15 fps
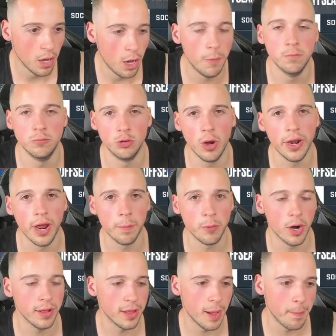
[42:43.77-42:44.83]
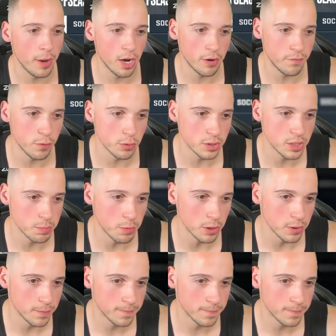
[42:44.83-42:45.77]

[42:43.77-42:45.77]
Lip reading: I'll try to upgrade that power forward spot.